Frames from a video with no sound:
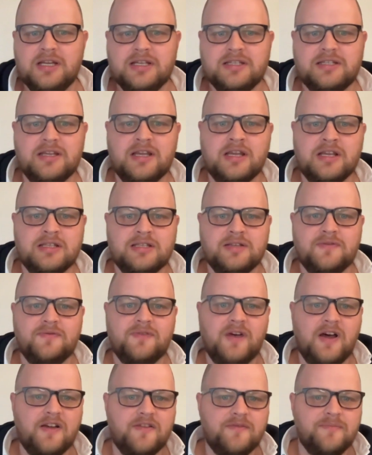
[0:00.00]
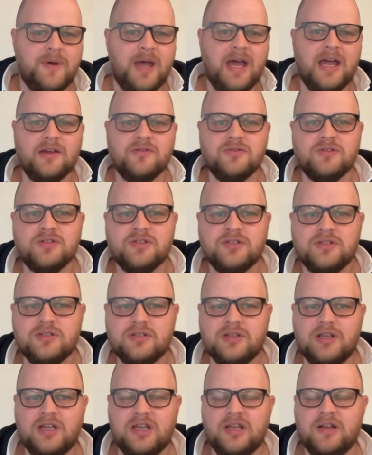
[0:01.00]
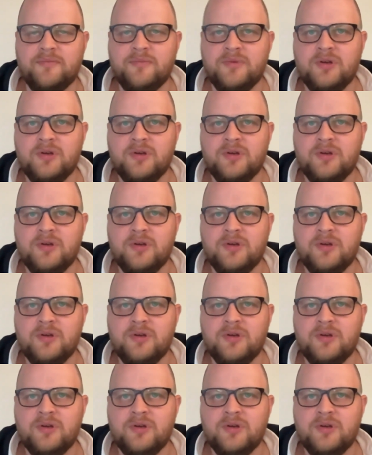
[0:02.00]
£5.